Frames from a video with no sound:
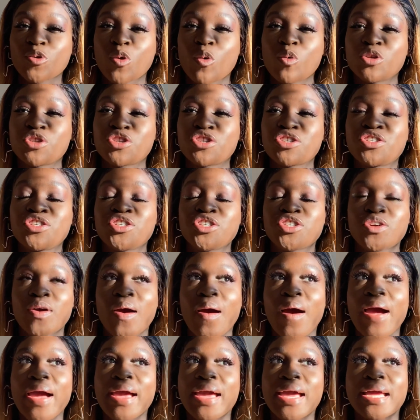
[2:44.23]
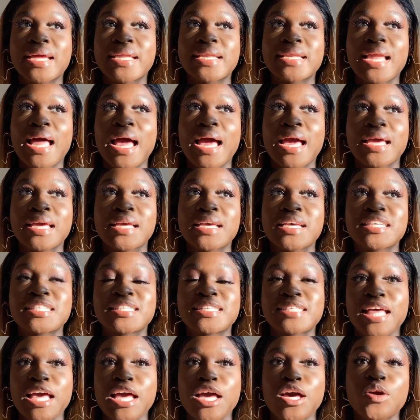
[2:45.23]
or just try and like
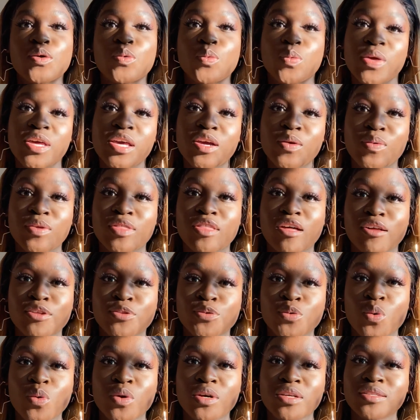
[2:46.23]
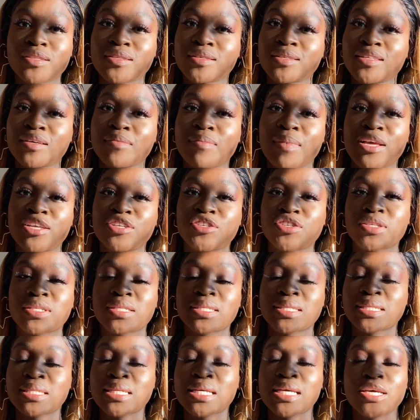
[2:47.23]
stay a week without talking to them and
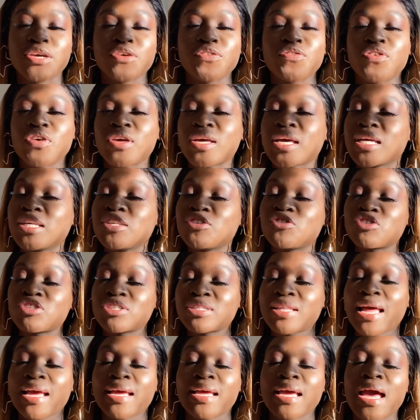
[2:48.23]
just see if you can just like